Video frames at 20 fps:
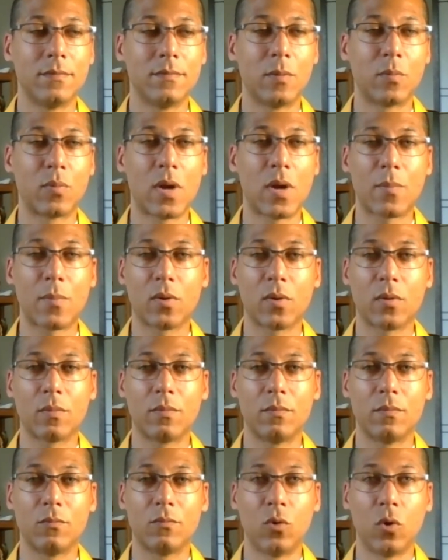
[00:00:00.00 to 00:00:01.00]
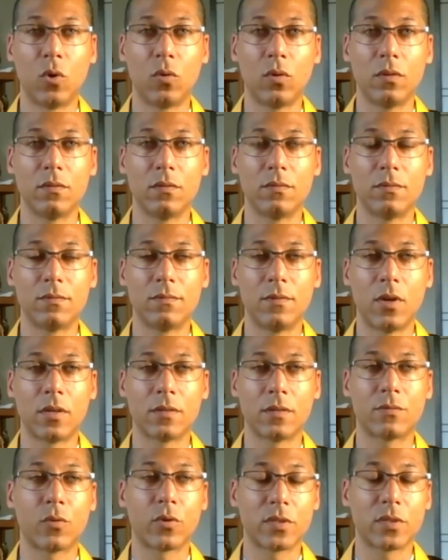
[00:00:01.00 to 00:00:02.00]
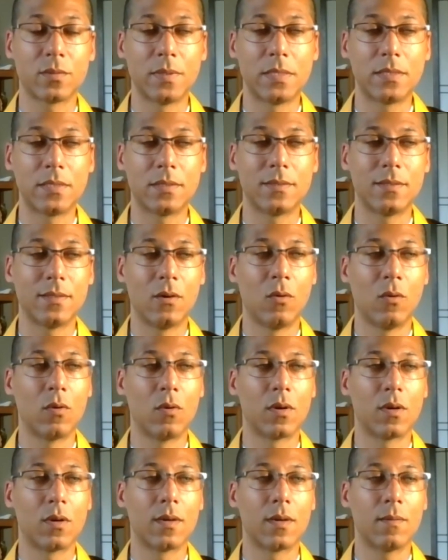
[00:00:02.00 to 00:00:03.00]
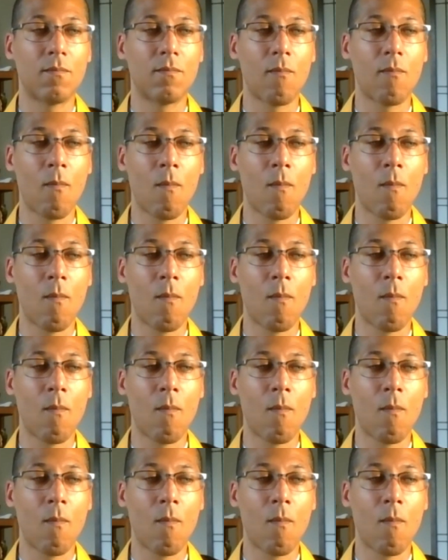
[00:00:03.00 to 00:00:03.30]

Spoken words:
the proper role of law enforcement or